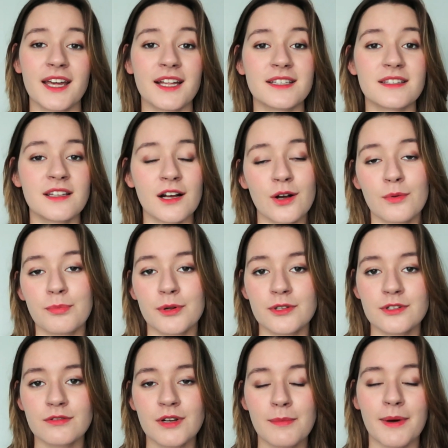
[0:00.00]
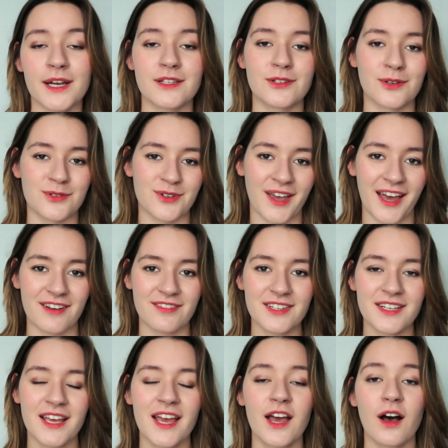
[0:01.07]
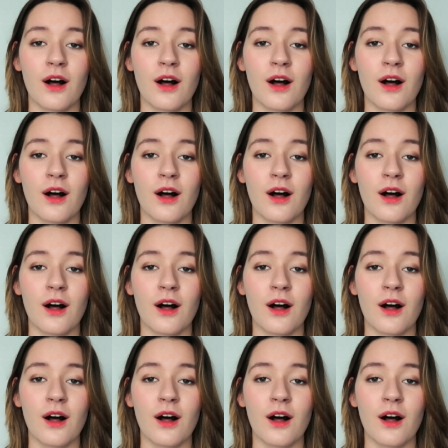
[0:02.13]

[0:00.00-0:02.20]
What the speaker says: It's not compulsory, but it's good to have it.